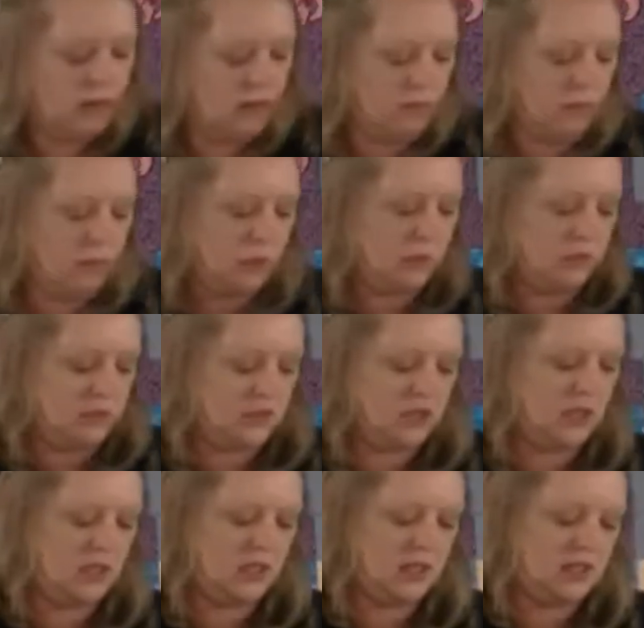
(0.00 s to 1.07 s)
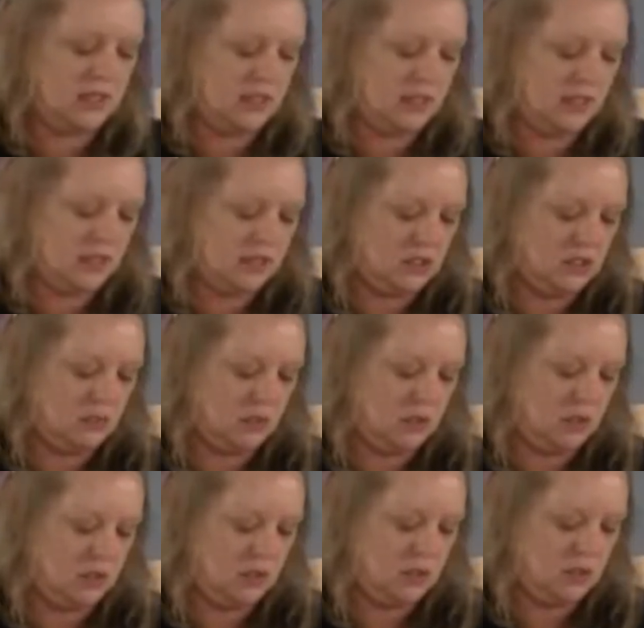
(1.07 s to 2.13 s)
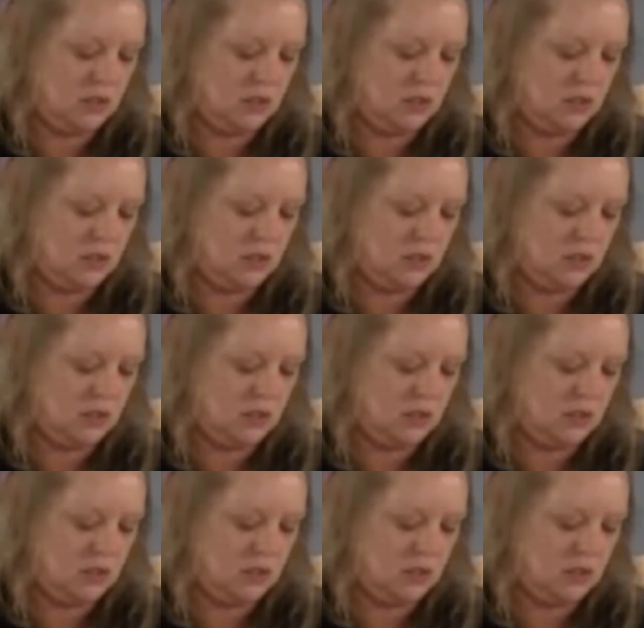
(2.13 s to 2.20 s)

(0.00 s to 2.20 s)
in the bobbin so you can see this. You won't